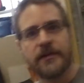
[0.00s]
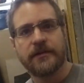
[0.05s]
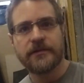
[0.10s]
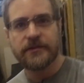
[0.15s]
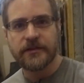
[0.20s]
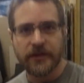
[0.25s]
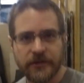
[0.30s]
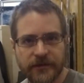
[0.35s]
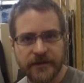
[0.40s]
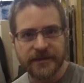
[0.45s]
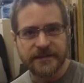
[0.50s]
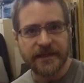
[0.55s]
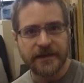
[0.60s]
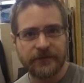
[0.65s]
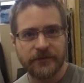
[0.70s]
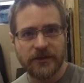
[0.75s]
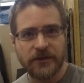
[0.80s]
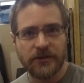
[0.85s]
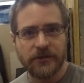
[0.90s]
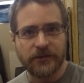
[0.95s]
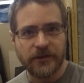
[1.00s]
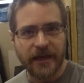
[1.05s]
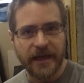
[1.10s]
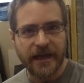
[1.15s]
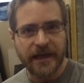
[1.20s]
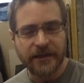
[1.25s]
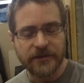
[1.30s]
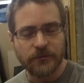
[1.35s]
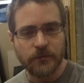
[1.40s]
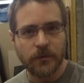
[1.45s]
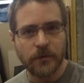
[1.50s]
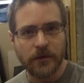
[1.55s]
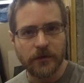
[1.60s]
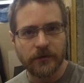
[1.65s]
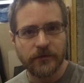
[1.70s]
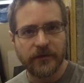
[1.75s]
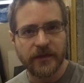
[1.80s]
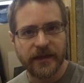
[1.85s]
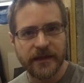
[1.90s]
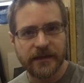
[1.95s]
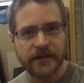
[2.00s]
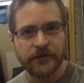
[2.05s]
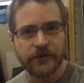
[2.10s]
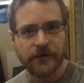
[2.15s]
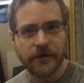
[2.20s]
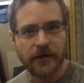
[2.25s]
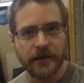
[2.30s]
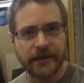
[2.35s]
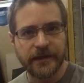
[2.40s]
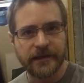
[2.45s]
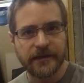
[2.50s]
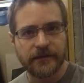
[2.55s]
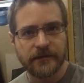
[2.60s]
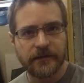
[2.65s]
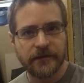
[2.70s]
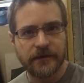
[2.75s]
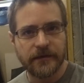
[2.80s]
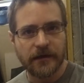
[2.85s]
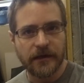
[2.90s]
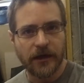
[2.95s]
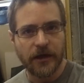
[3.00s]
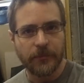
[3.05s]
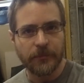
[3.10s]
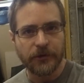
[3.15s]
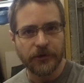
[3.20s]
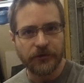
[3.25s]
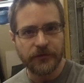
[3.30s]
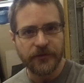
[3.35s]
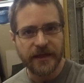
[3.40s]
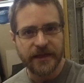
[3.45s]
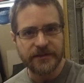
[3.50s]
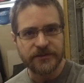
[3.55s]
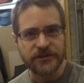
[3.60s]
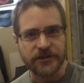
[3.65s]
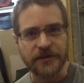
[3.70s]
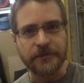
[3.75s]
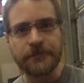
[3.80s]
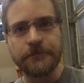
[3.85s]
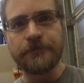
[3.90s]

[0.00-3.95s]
So let's have a look at what they look like up on the engine.